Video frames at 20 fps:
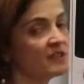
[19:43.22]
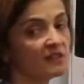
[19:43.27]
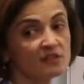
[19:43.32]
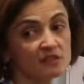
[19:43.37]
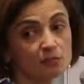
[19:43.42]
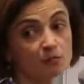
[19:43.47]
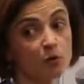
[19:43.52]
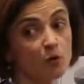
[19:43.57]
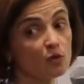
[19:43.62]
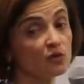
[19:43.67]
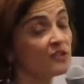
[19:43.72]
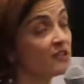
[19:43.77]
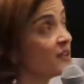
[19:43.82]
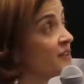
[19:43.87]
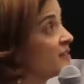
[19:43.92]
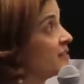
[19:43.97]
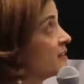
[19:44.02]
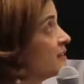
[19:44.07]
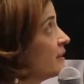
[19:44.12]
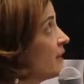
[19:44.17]
this
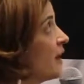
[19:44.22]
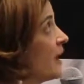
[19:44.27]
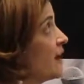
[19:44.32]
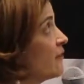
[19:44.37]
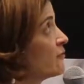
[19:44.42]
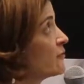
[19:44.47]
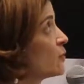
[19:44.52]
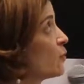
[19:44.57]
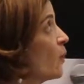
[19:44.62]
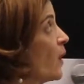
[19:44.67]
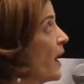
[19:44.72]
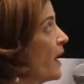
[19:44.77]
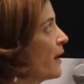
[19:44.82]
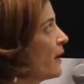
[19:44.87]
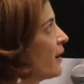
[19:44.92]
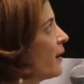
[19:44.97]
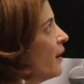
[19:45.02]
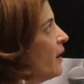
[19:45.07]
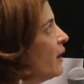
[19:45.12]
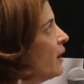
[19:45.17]
process everywhere.